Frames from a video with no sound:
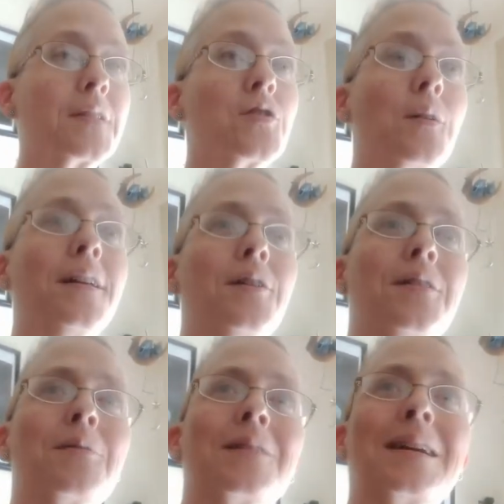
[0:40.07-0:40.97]
So I know
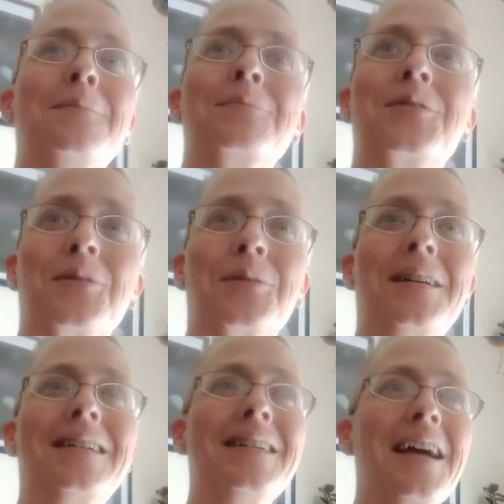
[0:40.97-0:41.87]
that what I'm
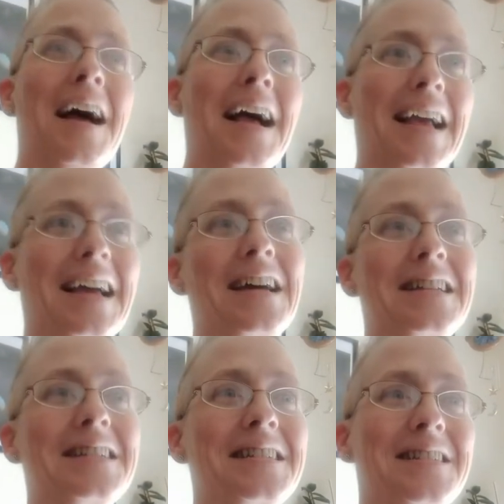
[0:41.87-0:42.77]
doing
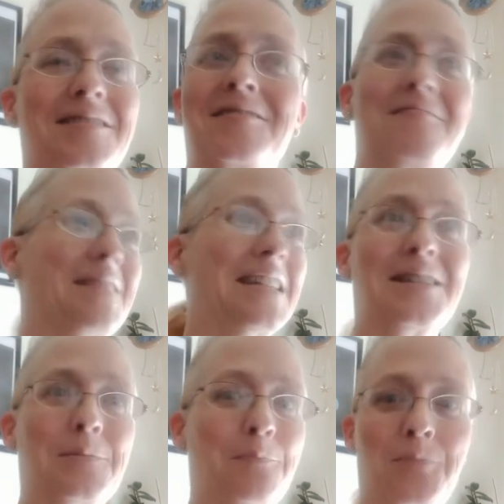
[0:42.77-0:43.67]
and
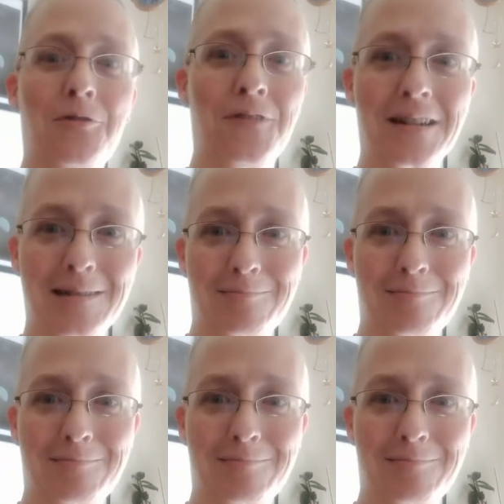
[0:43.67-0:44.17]
is perfect.